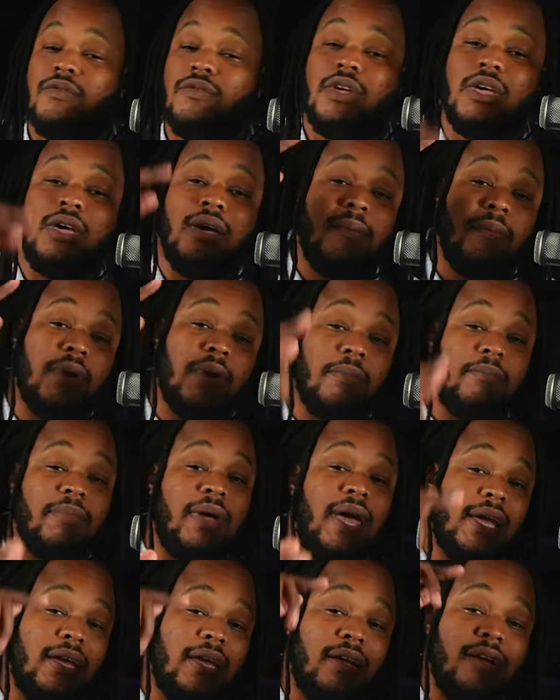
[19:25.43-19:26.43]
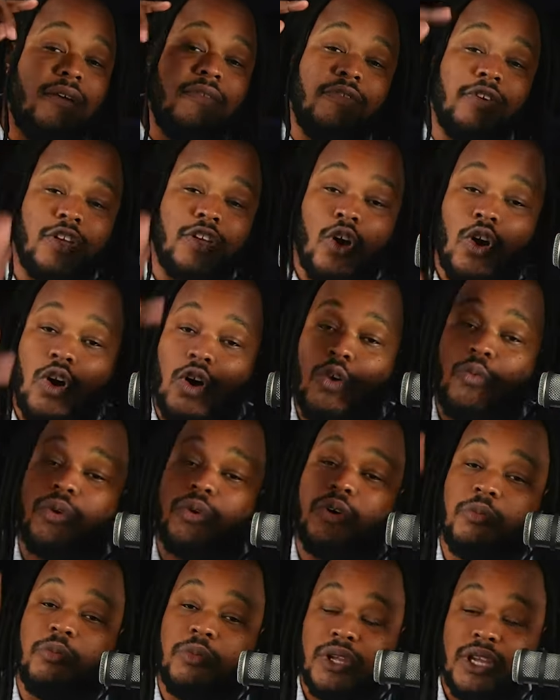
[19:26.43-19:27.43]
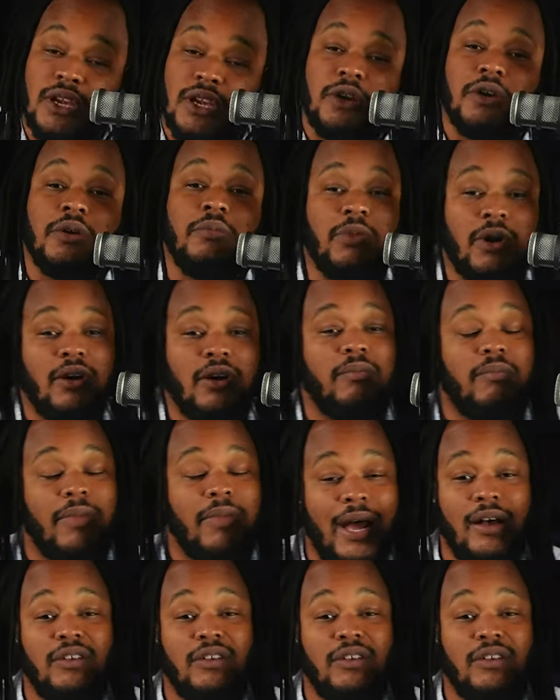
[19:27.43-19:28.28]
But I'm back here for y'all. We're going to be here to burn miles.